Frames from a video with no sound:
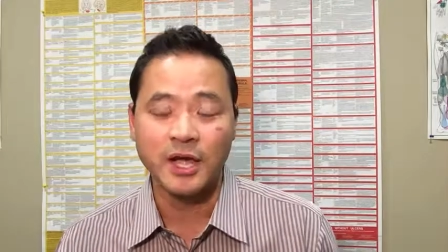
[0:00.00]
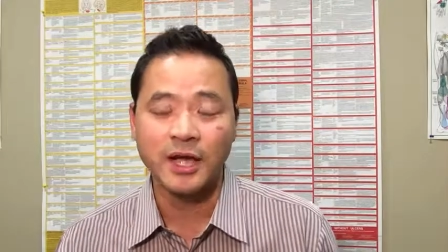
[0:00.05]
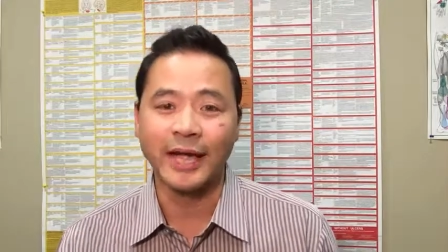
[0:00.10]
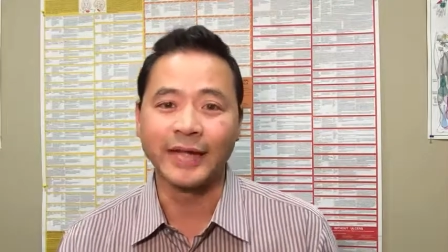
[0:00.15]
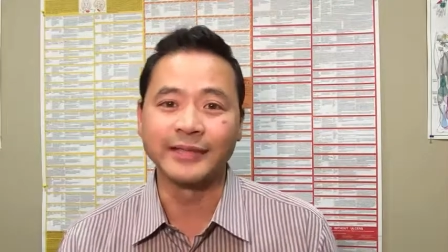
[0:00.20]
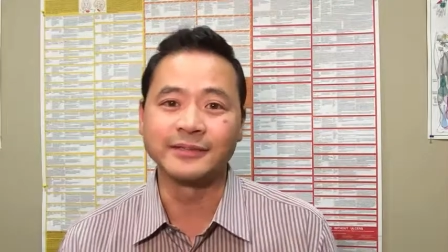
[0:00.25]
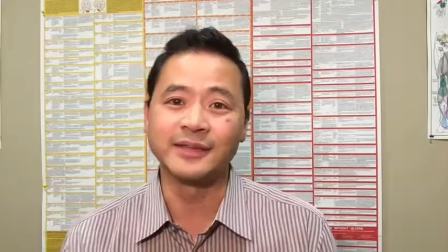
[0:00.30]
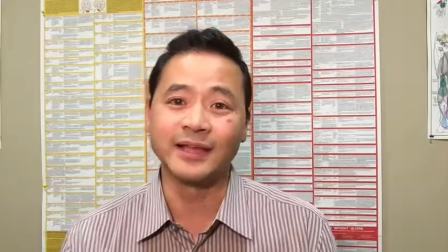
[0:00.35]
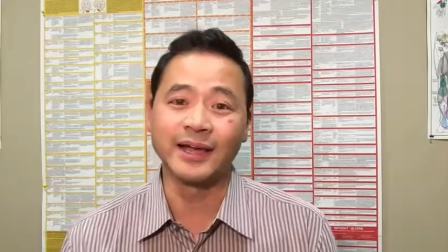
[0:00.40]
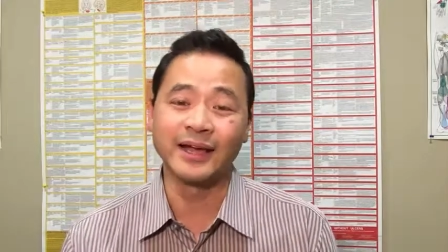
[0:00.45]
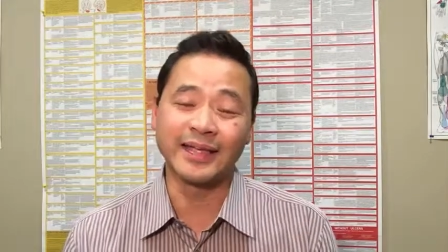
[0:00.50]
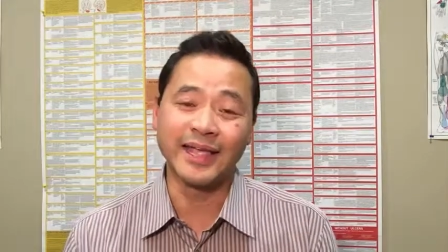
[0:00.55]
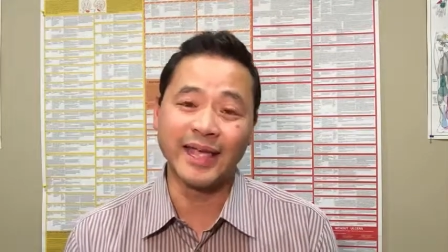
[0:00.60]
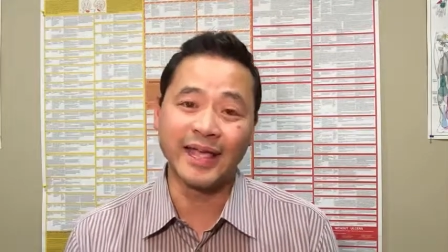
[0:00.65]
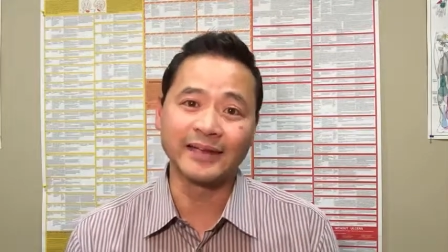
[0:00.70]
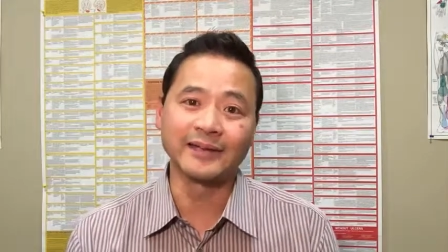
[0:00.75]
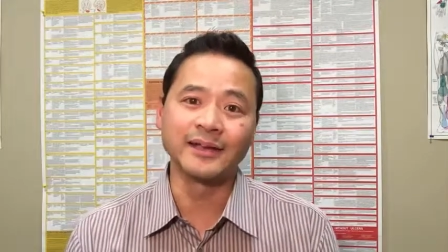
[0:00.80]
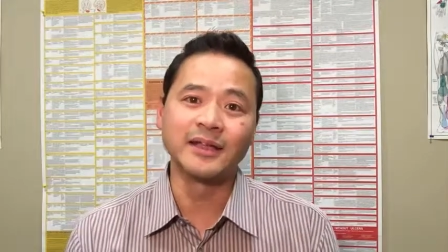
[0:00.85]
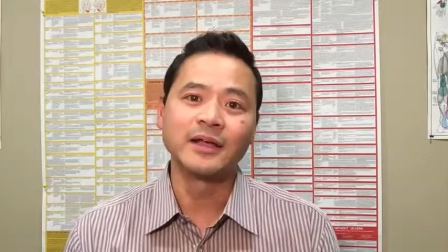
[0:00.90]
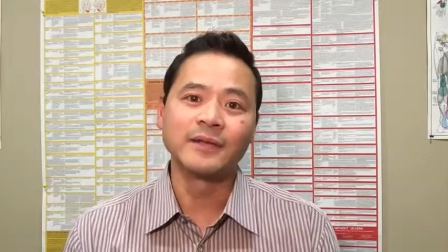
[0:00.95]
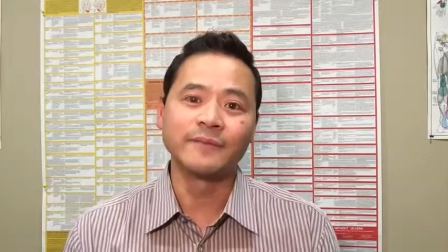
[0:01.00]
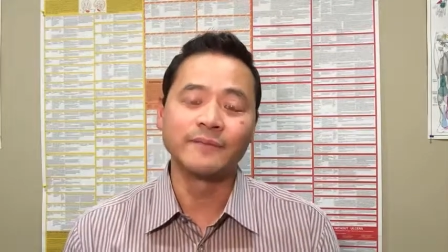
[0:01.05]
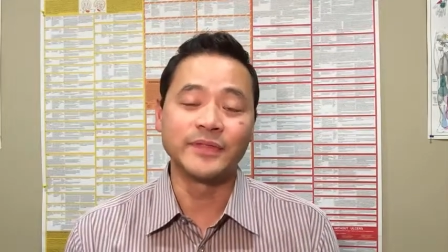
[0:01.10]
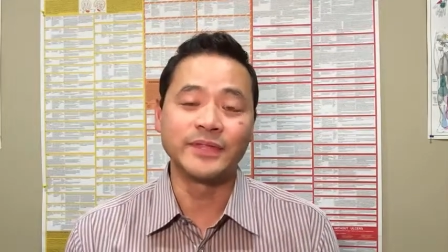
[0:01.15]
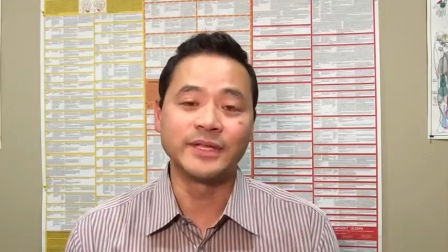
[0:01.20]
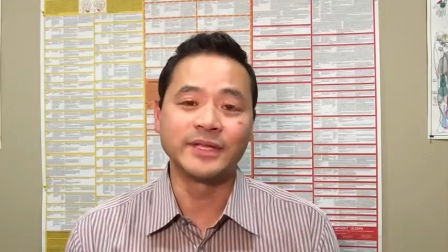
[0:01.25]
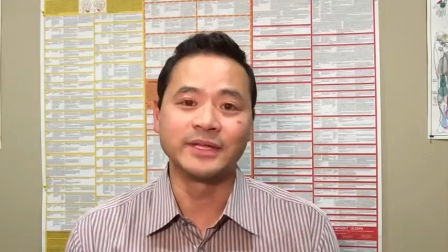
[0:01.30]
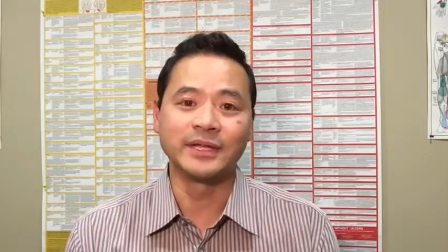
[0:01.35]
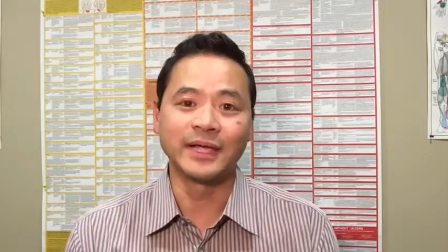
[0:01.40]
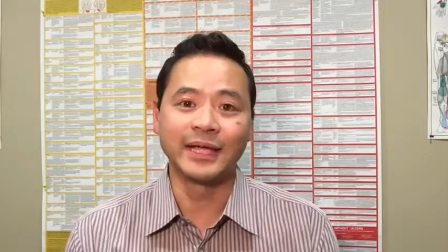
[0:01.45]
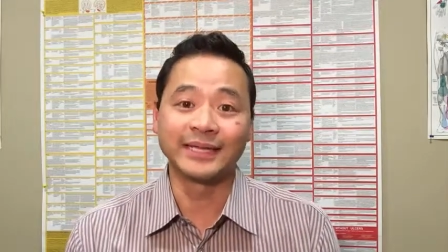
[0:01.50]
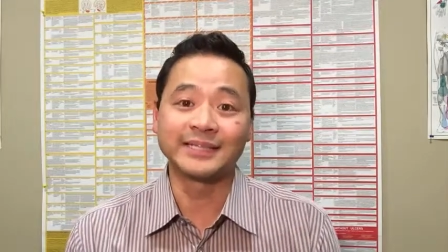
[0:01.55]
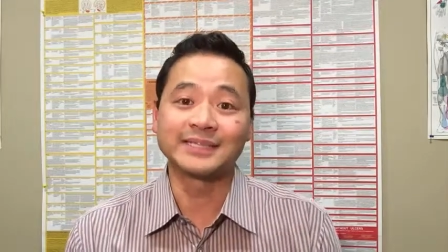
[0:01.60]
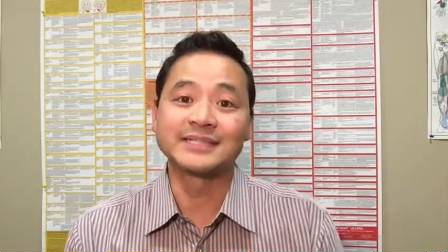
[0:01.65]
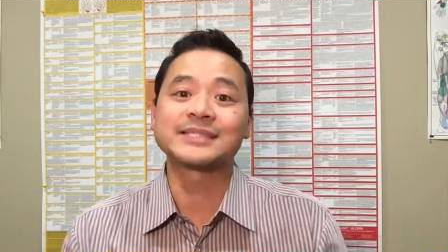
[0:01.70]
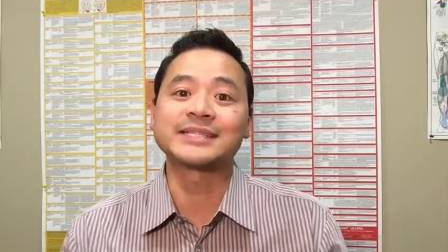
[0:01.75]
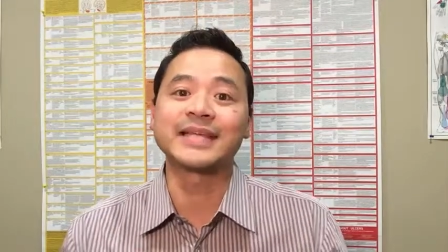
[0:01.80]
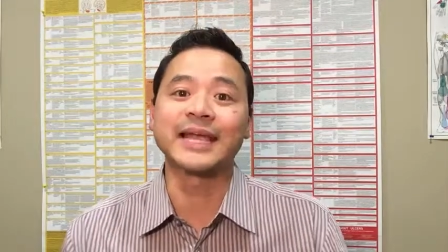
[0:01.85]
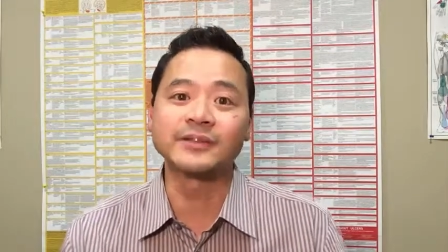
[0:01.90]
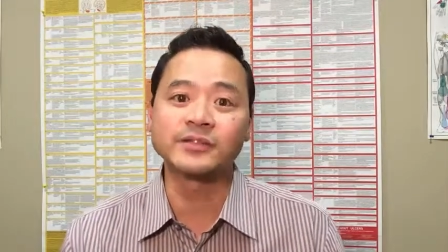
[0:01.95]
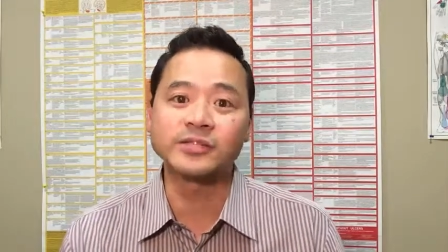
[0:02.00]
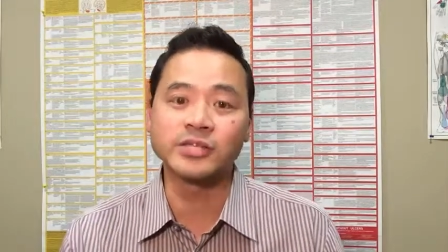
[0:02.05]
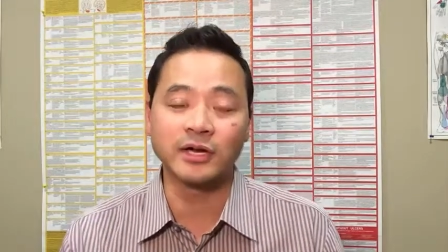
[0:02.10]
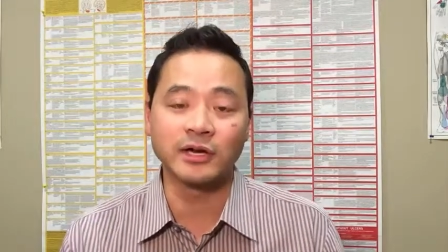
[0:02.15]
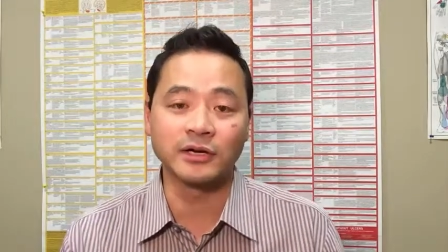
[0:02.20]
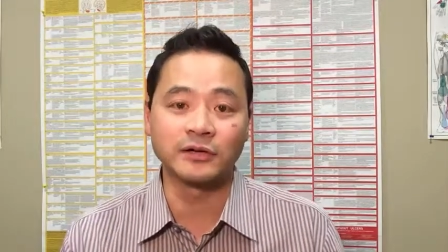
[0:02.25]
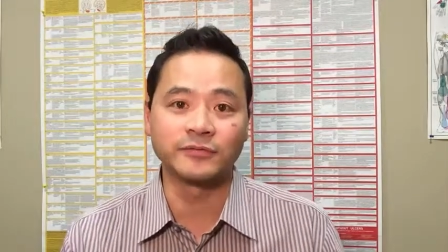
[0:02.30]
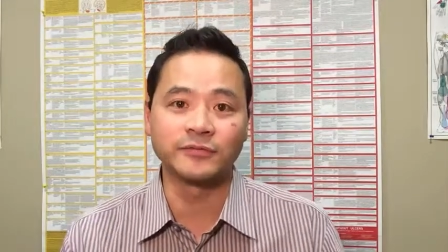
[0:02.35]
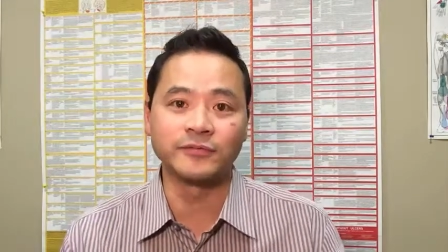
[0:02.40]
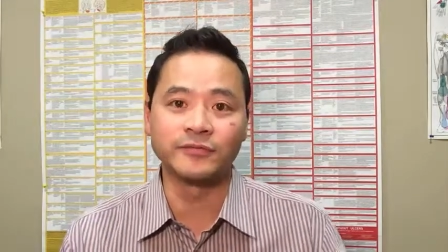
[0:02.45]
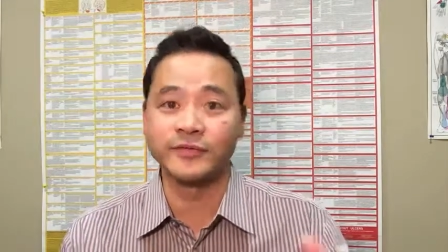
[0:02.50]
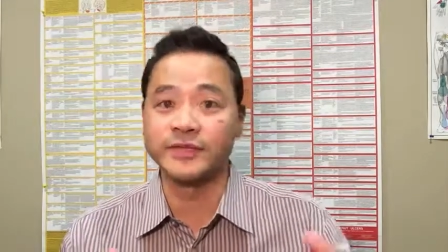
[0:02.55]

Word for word: And again, the extent of